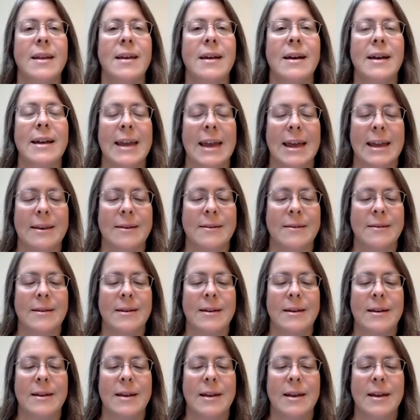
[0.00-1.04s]
Again,
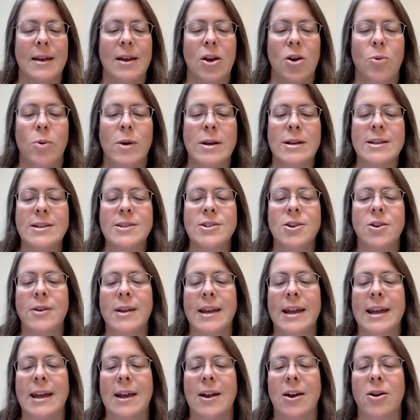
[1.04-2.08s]
what does our
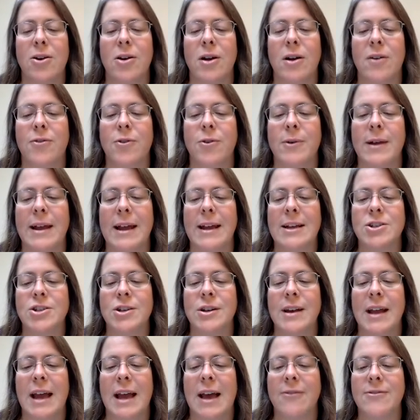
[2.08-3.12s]
care of
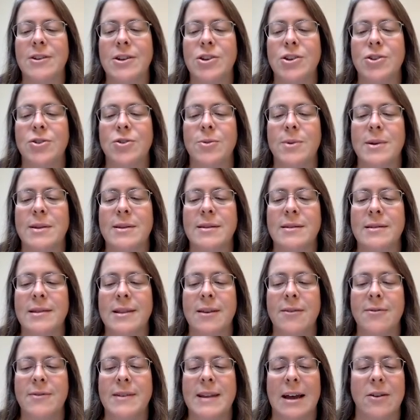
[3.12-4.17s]
creation have to do with the
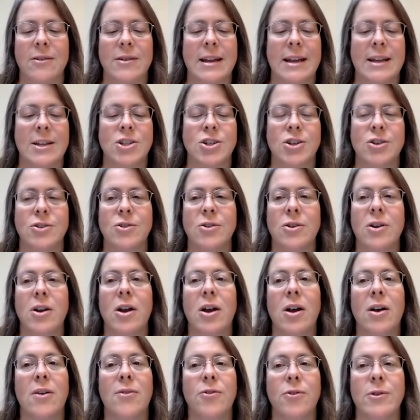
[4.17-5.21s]
lived out nature
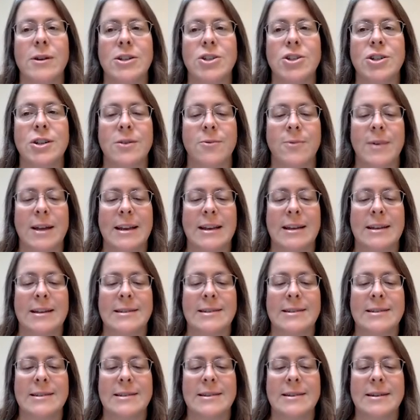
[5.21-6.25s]
of Christian
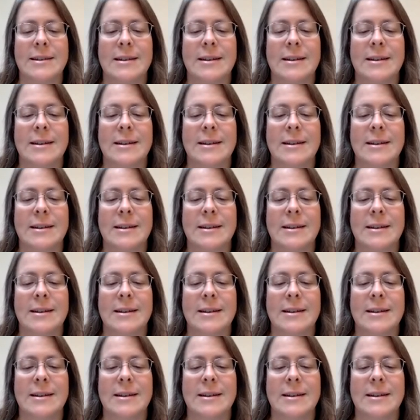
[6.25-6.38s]
witness?